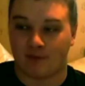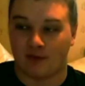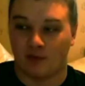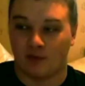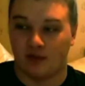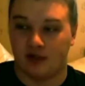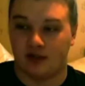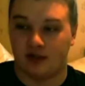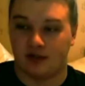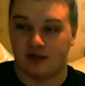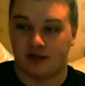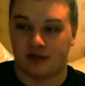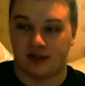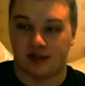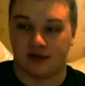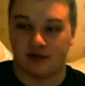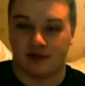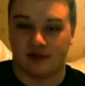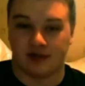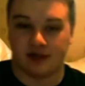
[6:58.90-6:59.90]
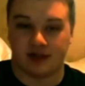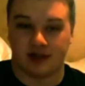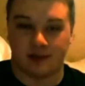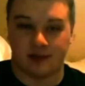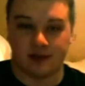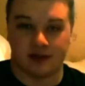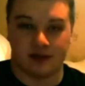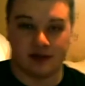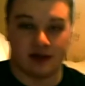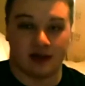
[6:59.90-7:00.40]
when you do see the first
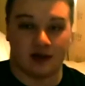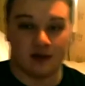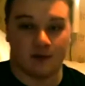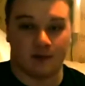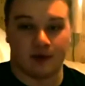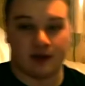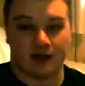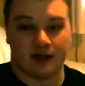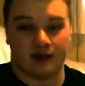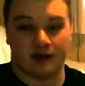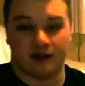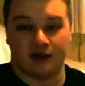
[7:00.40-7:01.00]
episode, there'll be